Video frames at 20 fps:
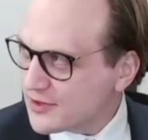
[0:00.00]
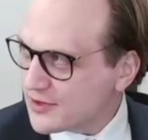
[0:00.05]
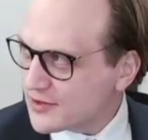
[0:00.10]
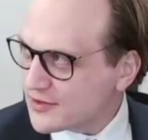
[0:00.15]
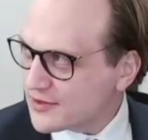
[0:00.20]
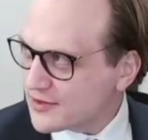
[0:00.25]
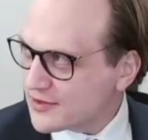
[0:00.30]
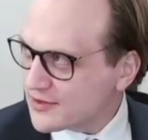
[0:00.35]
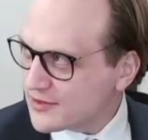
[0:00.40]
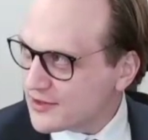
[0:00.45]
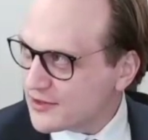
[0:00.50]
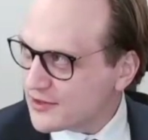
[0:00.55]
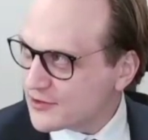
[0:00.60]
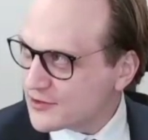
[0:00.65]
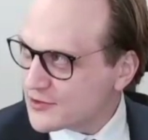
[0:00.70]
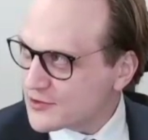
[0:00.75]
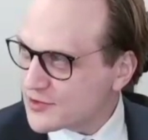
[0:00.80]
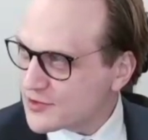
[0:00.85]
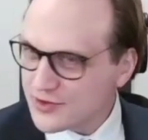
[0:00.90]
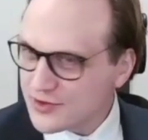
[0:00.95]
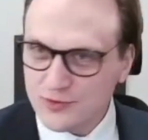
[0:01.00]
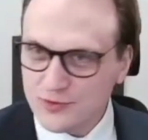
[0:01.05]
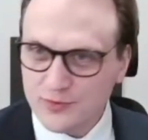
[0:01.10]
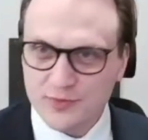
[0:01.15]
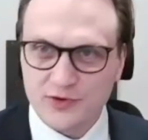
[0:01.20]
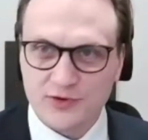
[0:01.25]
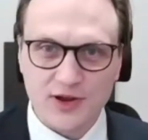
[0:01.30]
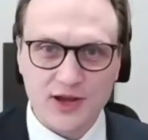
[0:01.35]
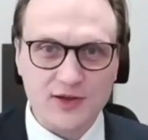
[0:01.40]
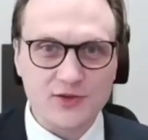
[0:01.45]
to think that leaders are
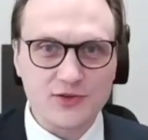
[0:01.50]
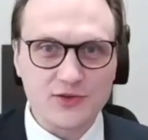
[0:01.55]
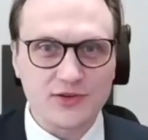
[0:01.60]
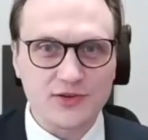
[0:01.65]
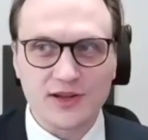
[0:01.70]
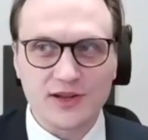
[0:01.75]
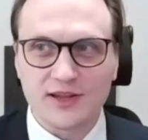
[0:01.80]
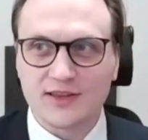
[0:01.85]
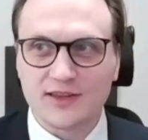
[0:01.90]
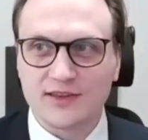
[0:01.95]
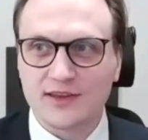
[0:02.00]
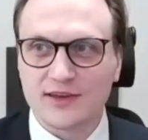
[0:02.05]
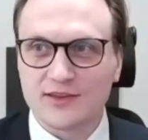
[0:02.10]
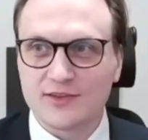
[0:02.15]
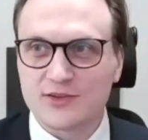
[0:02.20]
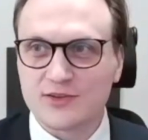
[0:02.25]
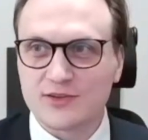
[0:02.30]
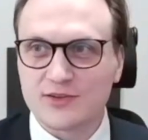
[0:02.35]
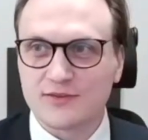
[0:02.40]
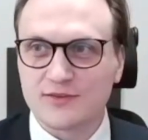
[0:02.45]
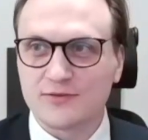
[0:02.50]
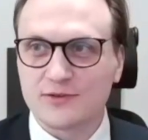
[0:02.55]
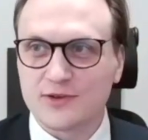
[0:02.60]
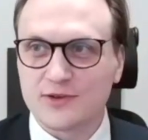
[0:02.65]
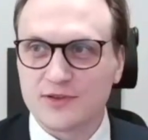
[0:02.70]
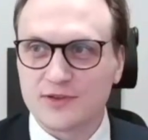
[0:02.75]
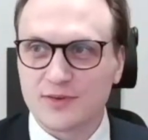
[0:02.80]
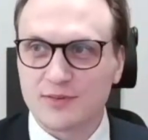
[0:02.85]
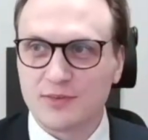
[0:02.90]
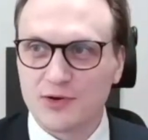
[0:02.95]
super rational and they just
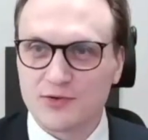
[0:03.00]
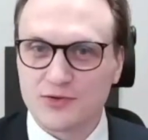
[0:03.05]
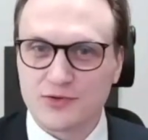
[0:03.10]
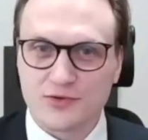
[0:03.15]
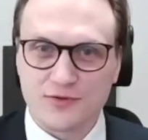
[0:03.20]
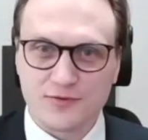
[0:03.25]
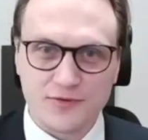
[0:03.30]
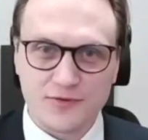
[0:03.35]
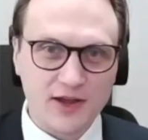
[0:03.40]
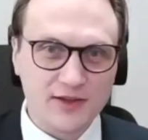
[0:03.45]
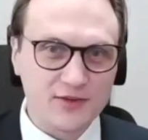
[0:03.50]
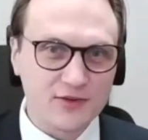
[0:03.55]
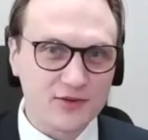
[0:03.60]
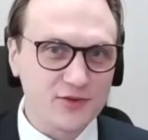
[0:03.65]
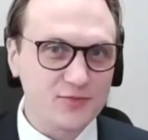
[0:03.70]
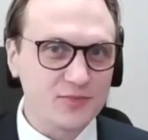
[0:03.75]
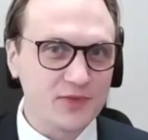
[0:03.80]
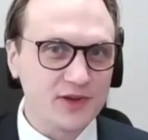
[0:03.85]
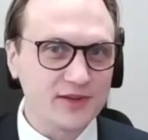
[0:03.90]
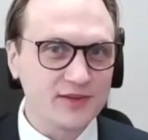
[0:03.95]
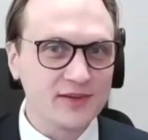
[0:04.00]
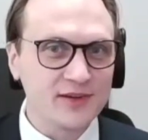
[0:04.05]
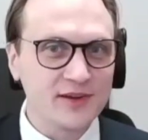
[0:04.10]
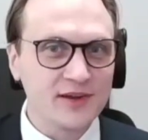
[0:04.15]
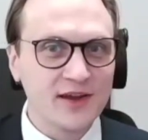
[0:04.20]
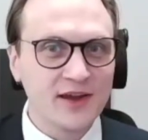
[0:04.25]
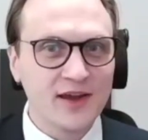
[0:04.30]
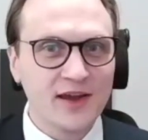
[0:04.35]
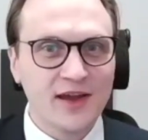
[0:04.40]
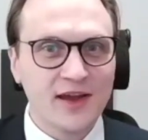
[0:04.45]
influence the emotions for others,
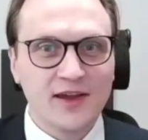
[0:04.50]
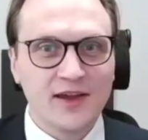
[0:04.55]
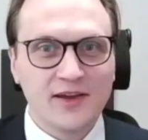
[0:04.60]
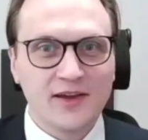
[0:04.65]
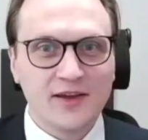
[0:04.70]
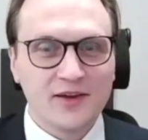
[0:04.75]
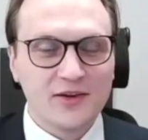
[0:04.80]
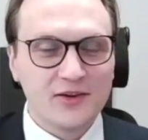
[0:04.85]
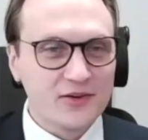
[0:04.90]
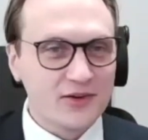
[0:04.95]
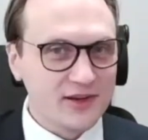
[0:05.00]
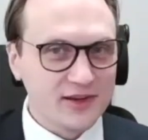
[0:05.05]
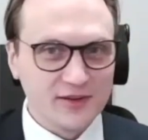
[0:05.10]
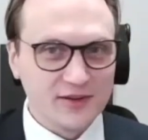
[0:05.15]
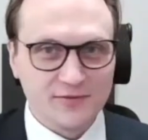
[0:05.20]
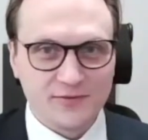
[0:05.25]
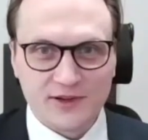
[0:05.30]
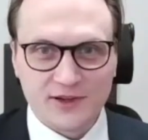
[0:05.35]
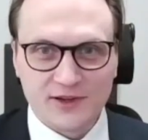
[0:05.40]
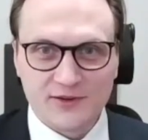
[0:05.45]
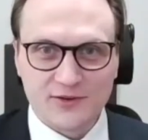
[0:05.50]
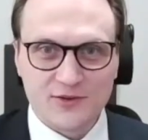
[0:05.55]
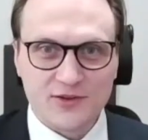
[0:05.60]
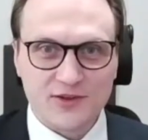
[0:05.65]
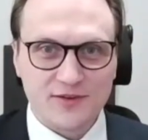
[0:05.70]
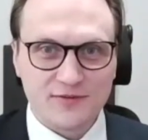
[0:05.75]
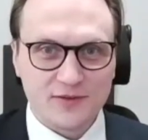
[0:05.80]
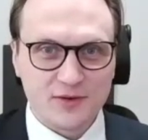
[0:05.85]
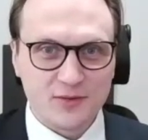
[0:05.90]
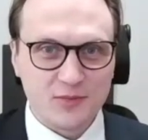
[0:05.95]
and if
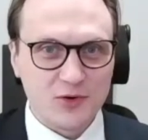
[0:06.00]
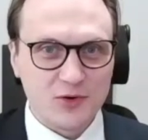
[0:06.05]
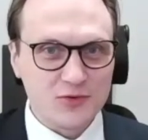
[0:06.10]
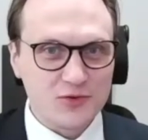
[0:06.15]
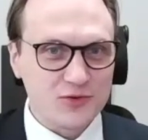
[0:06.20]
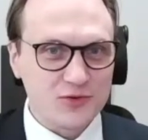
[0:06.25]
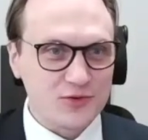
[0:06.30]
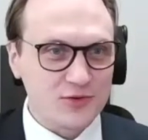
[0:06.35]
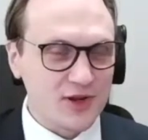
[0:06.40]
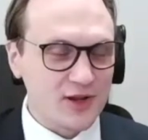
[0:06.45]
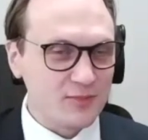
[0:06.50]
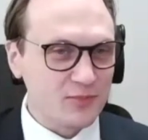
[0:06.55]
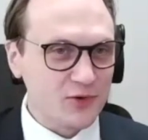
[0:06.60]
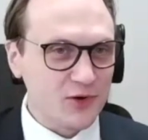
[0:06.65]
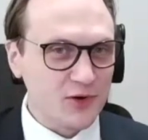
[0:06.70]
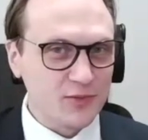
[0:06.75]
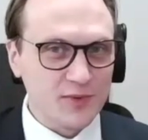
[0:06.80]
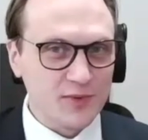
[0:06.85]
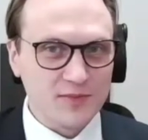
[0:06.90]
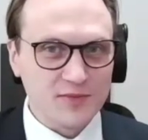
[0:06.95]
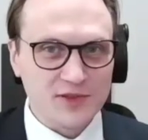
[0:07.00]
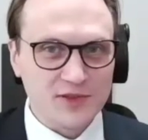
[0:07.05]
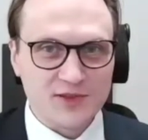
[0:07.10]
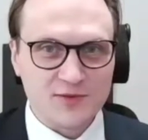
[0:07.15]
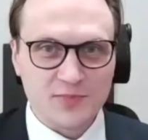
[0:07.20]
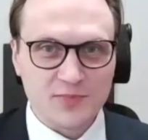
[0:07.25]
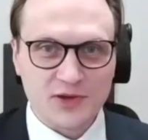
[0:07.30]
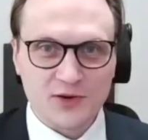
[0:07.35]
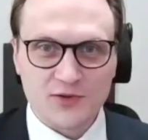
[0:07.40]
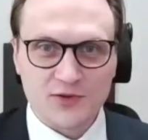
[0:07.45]
leaders have emotional
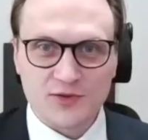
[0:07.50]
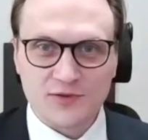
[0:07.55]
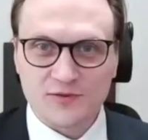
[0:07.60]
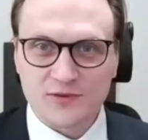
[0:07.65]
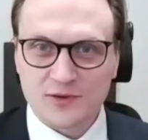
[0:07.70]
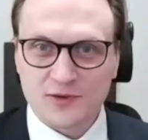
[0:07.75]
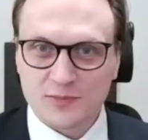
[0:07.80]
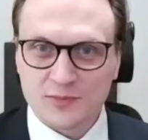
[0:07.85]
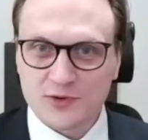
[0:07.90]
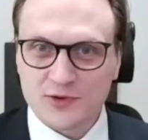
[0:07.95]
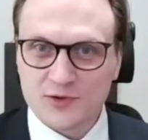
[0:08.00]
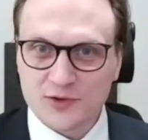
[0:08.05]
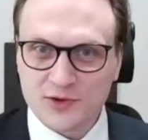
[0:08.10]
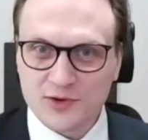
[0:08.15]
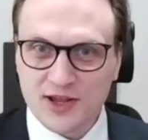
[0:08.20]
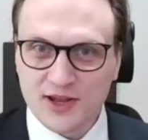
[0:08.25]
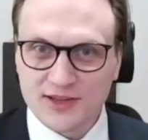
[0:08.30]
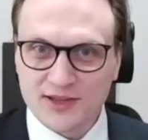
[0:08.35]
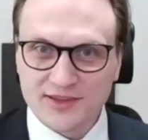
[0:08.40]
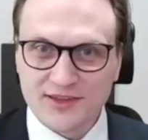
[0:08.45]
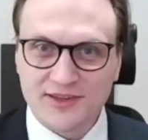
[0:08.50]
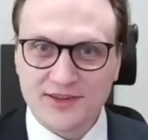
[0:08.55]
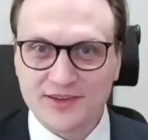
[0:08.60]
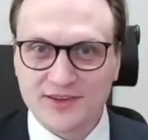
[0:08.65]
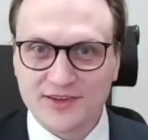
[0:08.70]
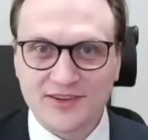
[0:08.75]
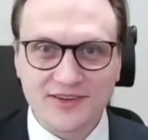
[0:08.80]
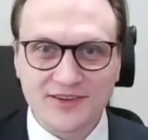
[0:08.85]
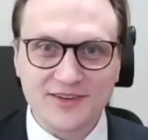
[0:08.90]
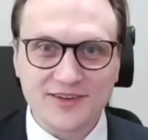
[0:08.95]
problems, it's because of their
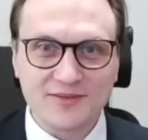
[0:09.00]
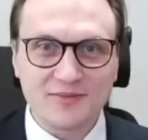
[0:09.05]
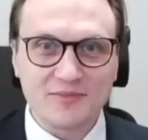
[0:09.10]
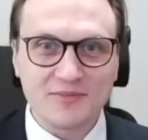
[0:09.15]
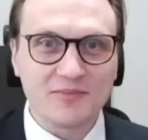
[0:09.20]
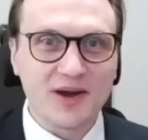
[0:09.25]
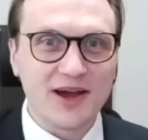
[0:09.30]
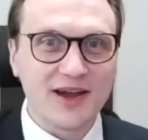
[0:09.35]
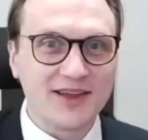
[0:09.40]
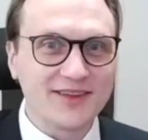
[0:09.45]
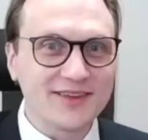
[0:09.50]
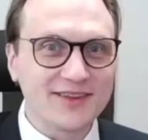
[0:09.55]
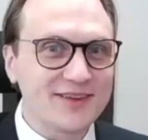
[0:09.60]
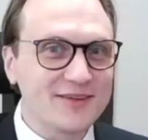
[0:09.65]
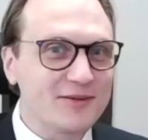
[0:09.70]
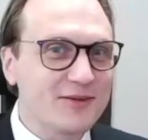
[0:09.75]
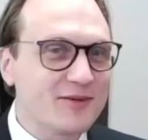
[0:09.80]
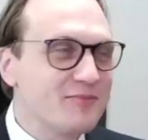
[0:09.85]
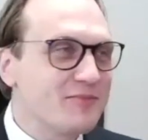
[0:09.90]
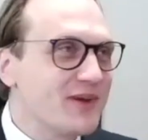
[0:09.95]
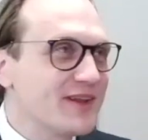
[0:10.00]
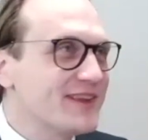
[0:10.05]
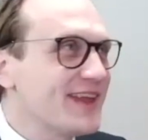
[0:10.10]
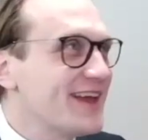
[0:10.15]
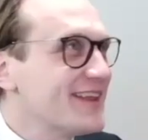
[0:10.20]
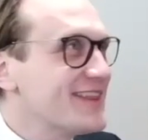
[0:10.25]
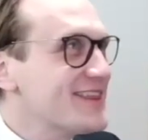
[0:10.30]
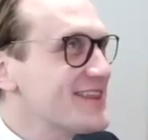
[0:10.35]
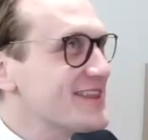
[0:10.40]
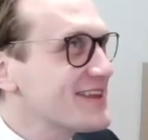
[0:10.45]
personality. But
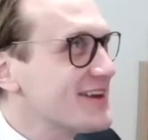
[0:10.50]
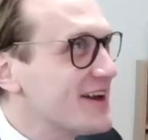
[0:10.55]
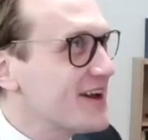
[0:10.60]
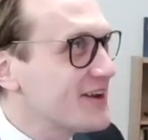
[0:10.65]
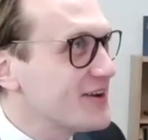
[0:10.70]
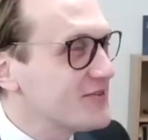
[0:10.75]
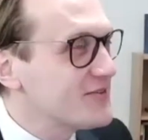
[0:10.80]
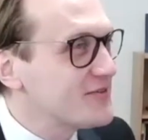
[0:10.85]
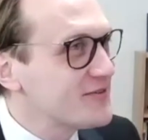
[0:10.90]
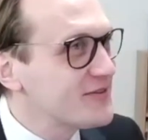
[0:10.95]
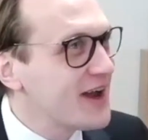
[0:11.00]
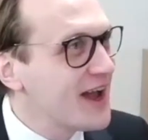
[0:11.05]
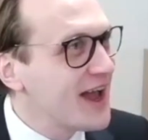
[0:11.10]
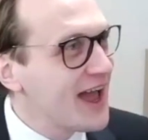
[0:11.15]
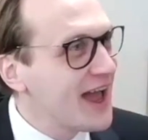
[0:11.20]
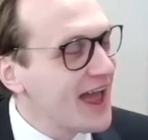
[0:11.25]
that's kind of